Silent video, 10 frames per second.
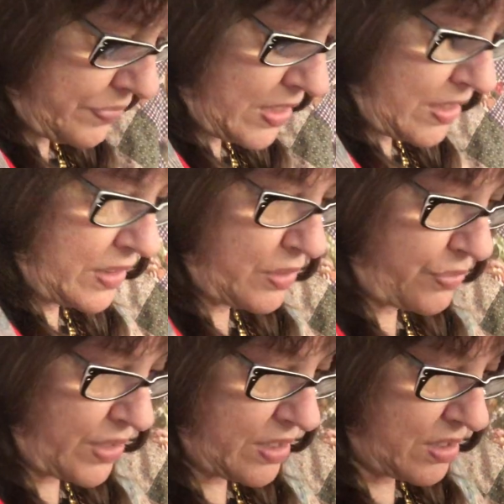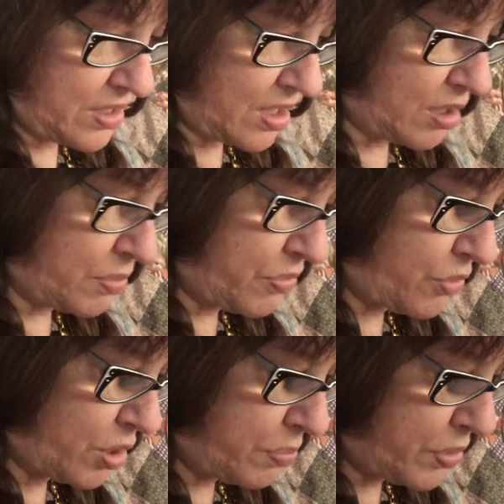I like to find this out before
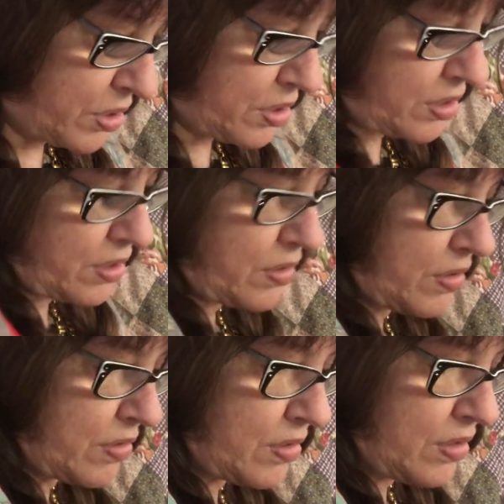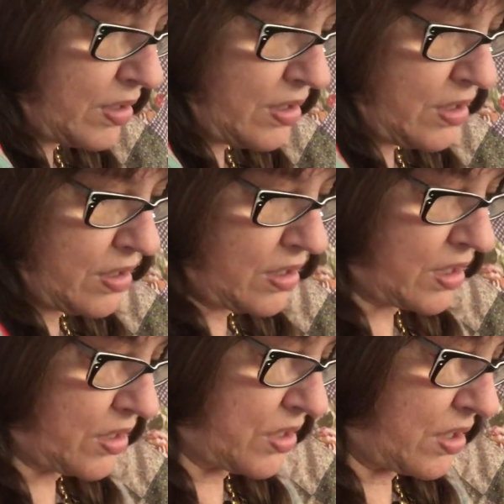I put it in the
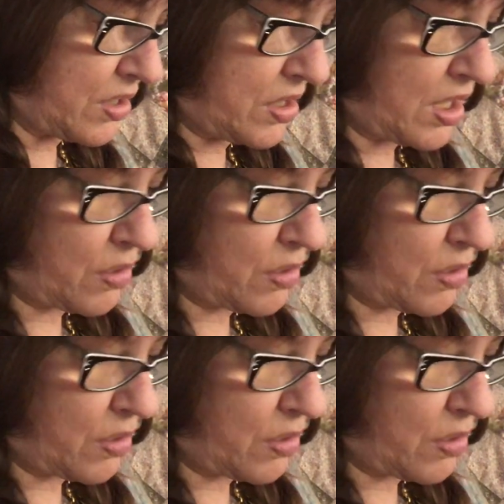like it's going to stay